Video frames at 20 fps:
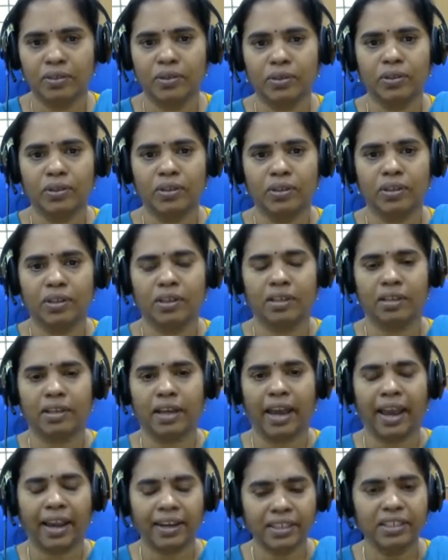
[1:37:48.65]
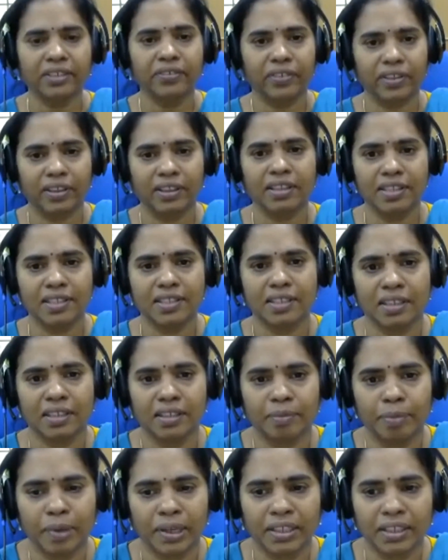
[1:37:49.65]
you know, uh, active in this
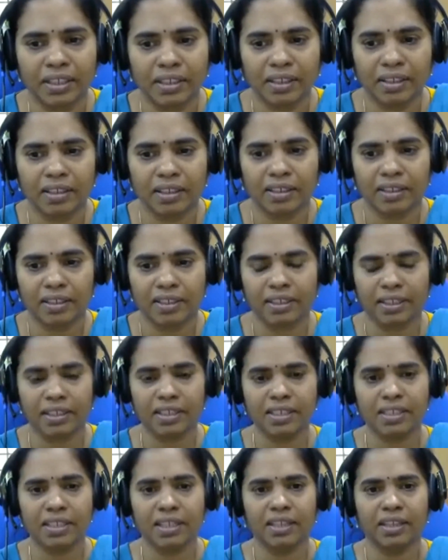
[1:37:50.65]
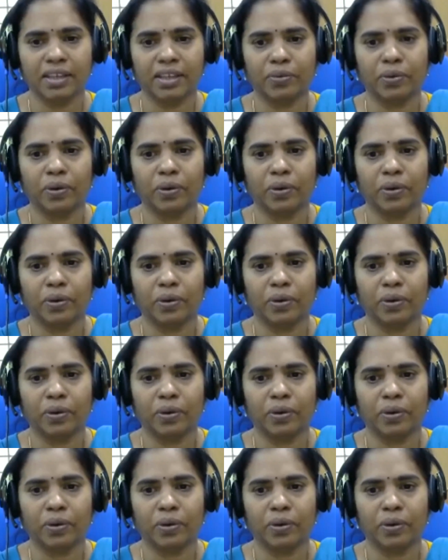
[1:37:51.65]
uh, particular direction.